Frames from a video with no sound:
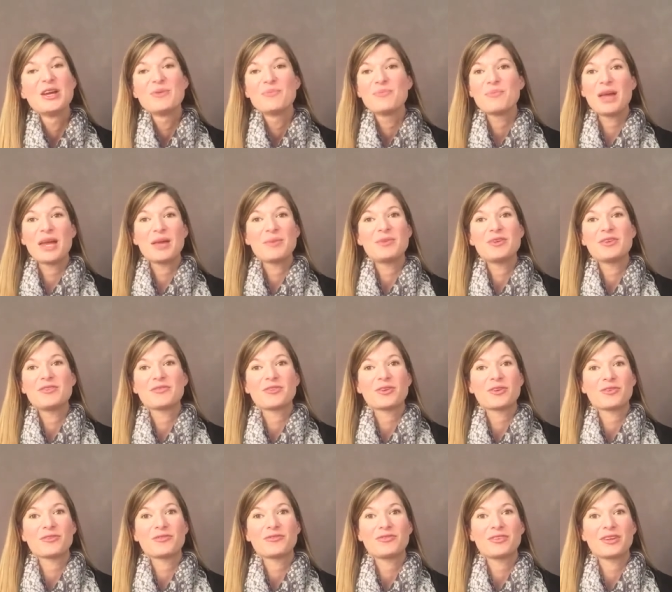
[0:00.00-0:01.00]
maybe you've
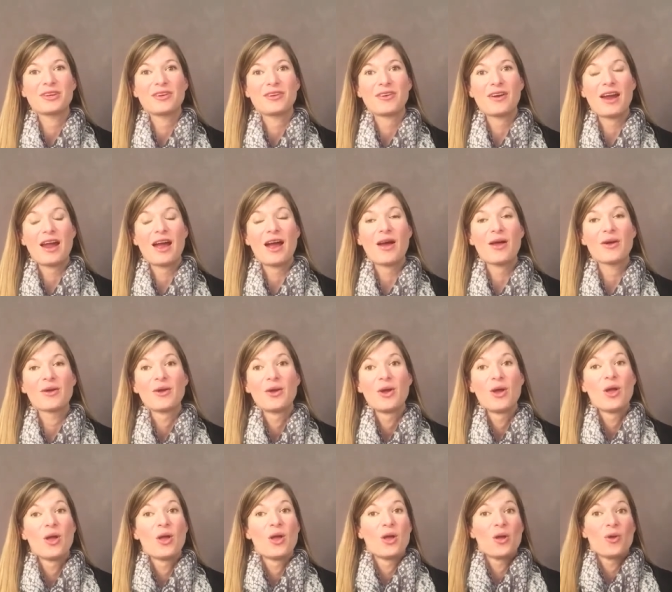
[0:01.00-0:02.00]
got to figure out
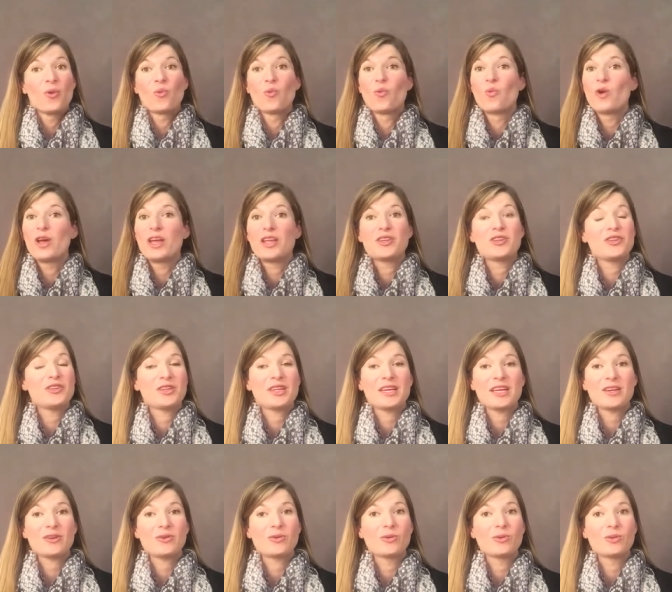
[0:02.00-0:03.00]
when you
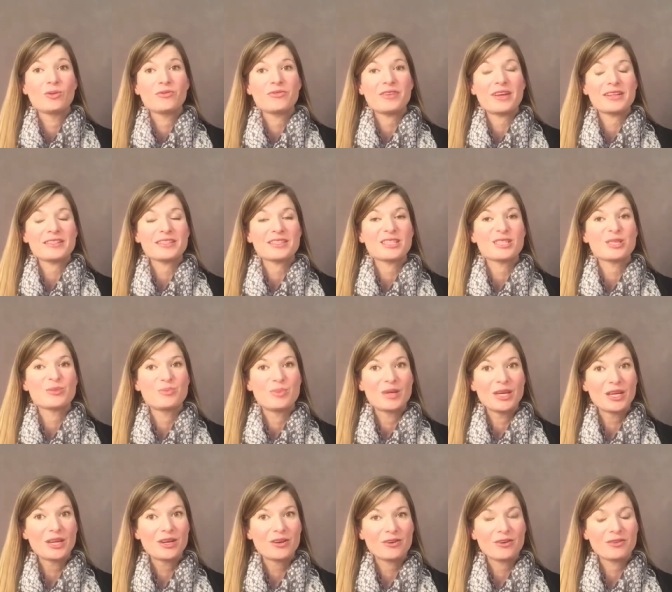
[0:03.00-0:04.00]
need all of that
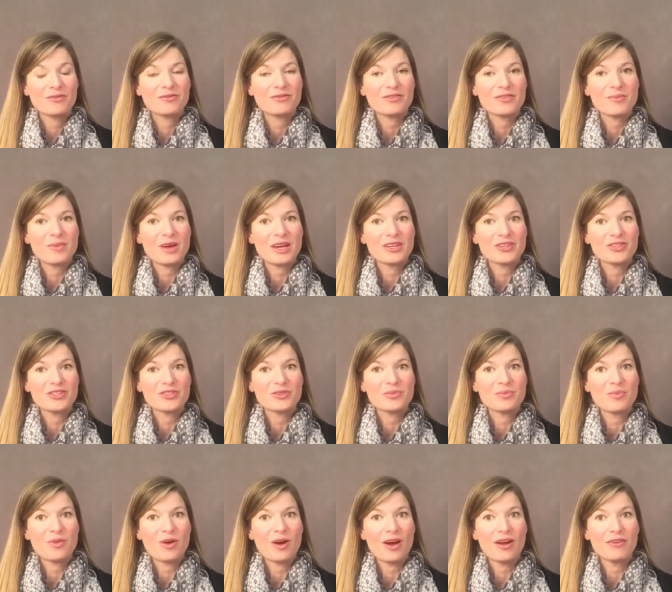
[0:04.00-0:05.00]
speaker
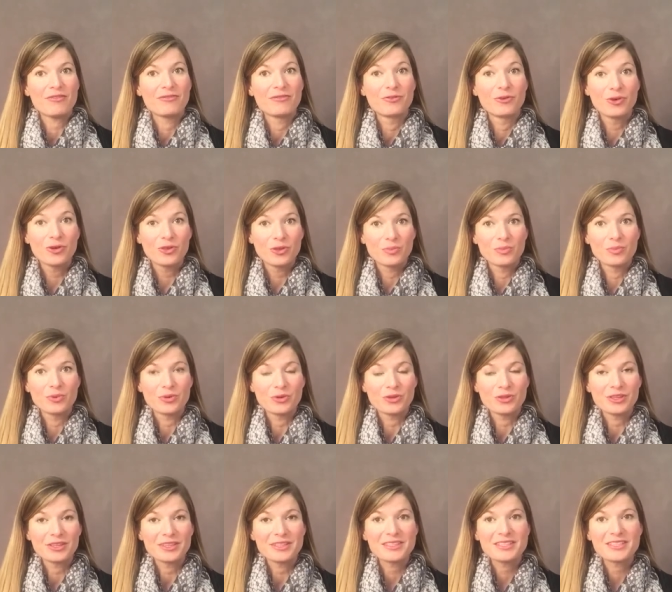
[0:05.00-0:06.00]
information by for the
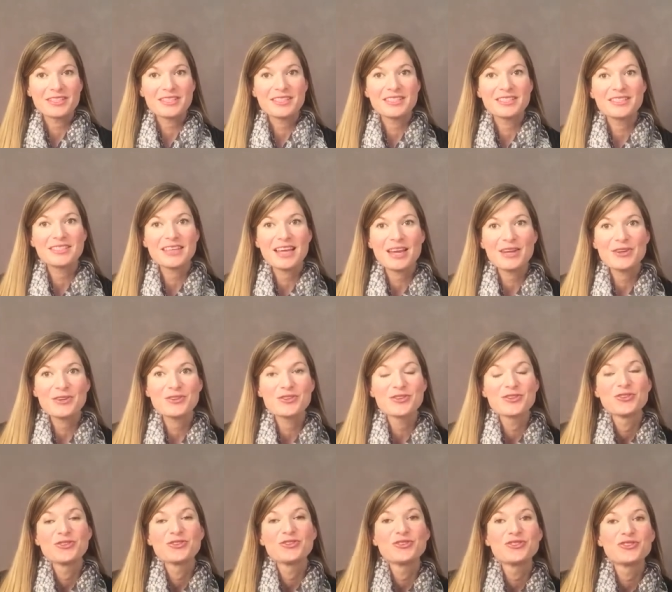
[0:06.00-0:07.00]
booklet to send
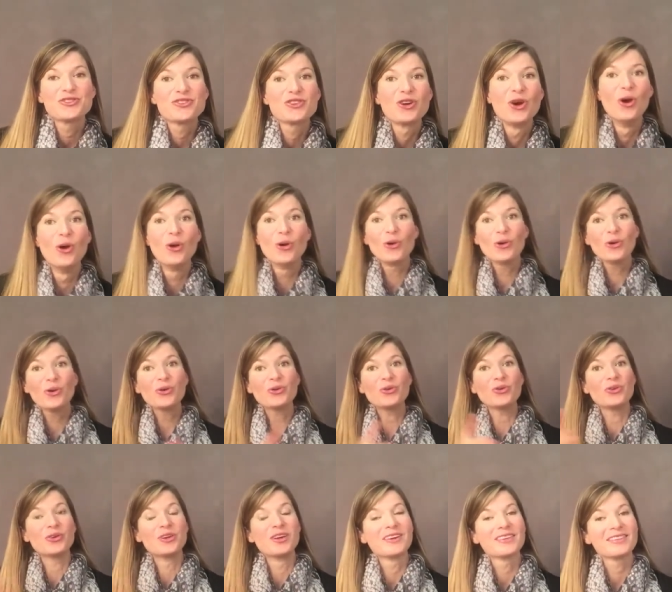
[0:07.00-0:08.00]

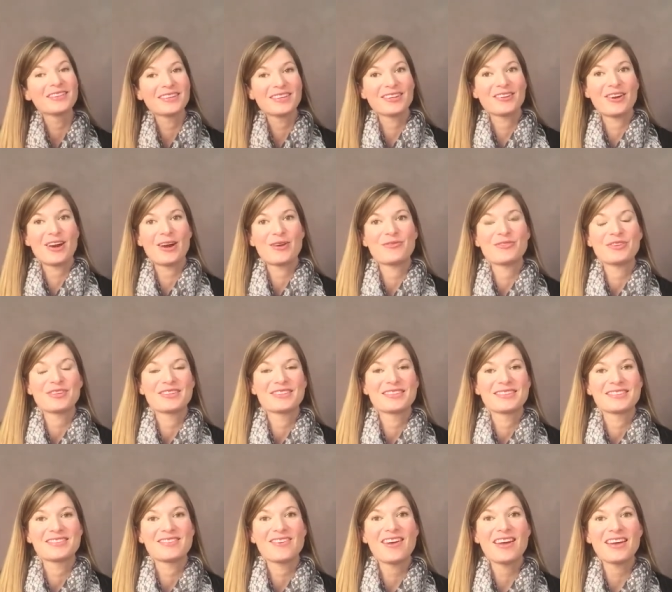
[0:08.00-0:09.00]
to the graphic
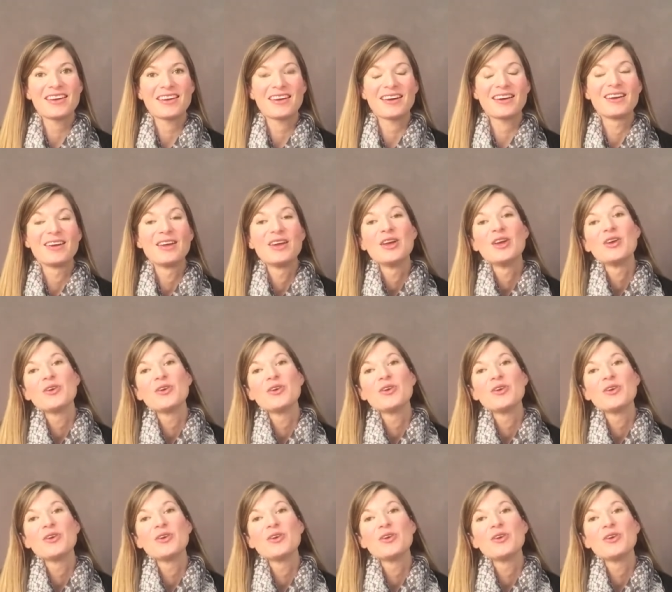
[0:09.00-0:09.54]
designer,